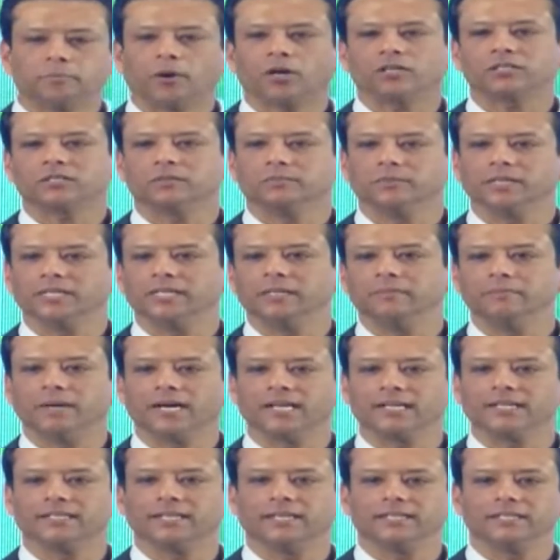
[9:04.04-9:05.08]
possible in
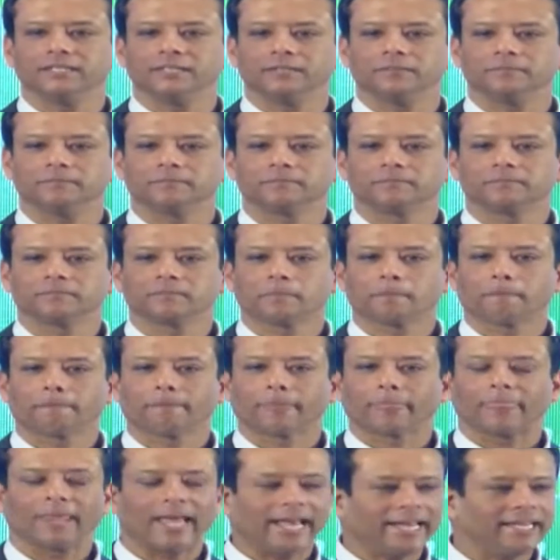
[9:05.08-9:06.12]
Bangladesh.
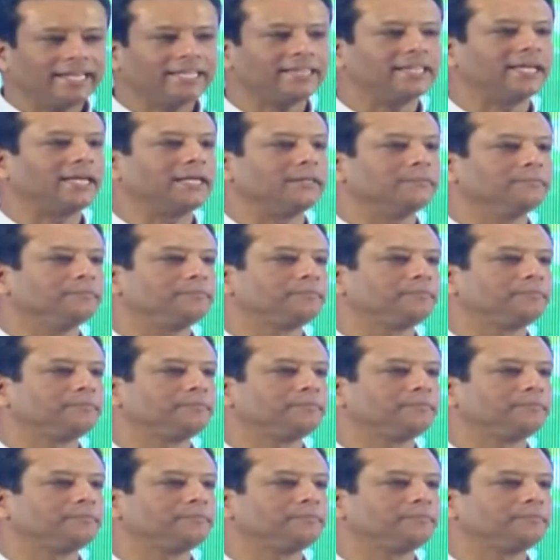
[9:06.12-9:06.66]
Anything.